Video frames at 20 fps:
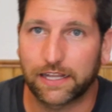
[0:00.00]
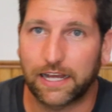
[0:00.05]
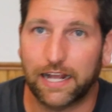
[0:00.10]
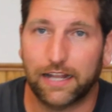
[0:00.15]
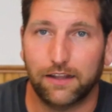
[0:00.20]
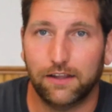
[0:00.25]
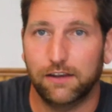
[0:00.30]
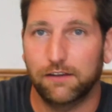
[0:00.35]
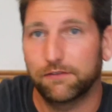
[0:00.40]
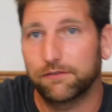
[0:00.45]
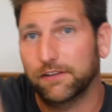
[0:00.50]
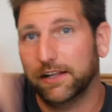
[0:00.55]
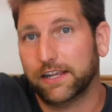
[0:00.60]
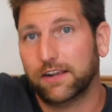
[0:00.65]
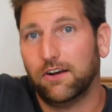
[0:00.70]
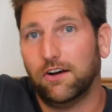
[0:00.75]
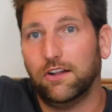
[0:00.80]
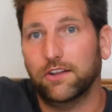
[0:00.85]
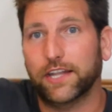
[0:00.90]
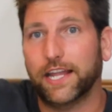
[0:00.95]
I love like
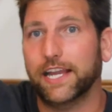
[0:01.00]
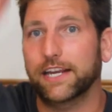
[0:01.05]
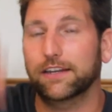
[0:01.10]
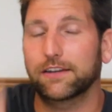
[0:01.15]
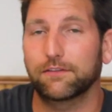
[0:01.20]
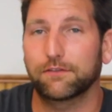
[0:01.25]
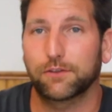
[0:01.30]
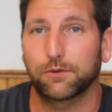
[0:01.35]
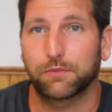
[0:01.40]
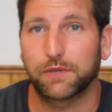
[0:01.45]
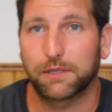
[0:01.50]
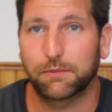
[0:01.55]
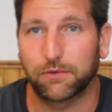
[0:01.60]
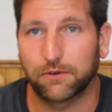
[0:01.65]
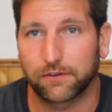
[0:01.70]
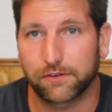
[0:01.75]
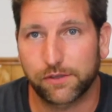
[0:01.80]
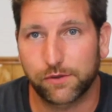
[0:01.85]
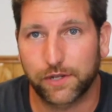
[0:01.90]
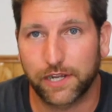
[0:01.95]
all 90 of you
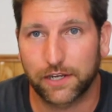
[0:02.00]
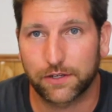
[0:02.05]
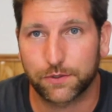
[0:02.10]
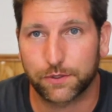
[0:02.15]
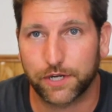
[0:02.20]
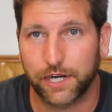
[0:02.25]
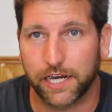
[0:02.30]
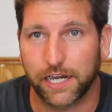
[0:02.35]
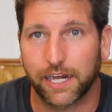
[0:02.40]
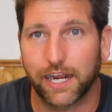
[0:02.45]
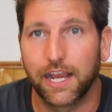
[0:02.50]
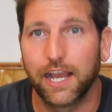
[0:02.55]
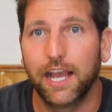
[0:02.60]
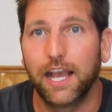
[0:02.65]
people. You guys are great.